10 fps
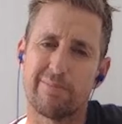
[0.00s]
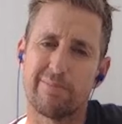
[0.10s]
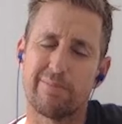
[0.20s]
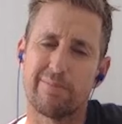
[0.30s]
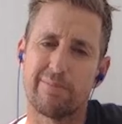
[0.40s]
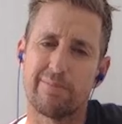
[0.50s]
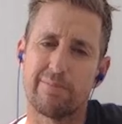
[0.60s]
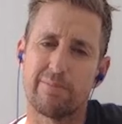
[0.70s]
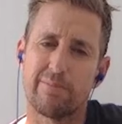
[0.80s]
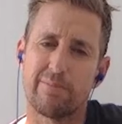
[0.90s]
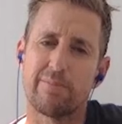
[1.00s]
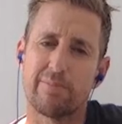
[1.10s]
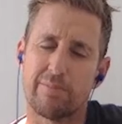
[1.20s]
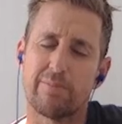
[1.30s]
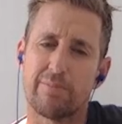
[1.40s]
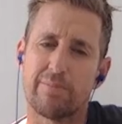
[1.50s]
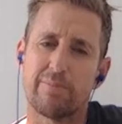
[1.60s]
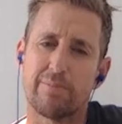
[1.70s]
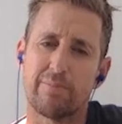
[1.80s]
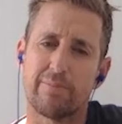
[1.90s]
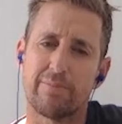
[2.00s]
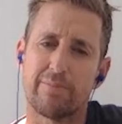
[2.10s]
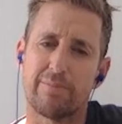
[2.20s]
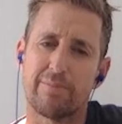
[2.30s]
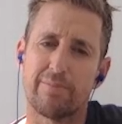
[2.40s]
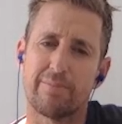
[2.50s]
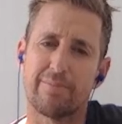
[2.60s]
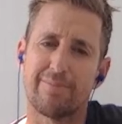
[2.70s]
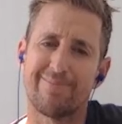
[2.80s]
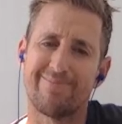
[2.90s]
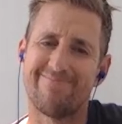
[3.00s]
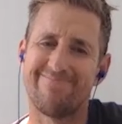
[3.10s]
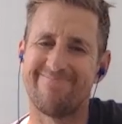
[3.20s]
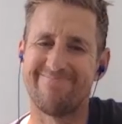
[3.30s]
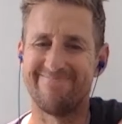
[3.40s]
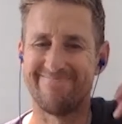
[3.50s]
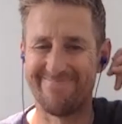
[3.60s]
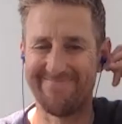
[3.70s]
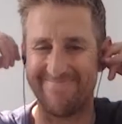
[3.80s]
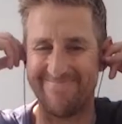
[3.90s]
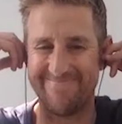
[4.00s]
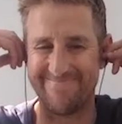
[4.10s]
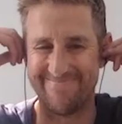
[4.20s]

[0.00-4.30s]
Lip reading: No words are spoken by the person on screen.